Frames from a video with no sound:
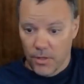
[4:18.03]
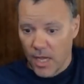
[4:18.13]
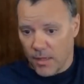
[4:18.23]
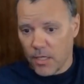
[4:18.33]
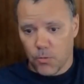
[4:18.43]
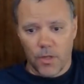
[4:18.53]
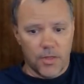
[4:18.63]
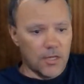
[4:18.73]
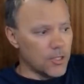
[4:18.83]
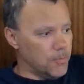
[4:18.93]
And that's one
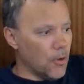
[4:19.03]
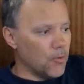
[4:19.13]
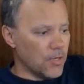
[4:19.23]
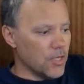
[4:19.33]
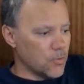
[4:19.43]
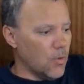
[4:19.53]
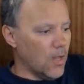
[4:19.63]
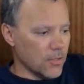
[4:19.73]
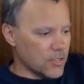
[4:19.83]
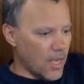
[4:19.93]
thing this boat does
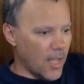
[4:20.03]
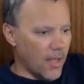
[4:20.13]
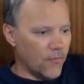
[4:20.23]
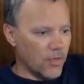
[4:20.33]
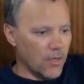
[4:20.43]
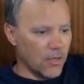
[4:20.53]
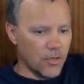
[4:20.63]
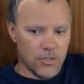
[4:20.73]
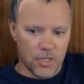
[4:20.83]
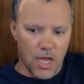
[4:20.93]
well, is I have a
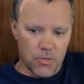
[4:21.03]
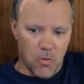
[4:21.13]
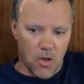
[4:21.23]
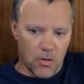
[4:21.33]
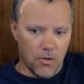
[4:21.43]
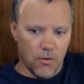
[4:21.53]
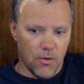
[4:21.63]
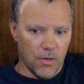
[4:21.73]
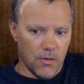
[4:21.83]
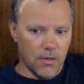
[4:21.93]
good size
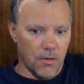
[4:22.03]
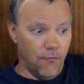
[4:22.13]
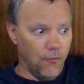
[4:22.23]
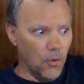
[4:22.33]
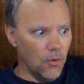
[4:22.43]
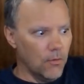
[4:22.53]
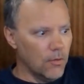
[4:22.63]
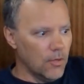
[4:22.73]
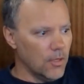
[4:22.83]
monitor and a full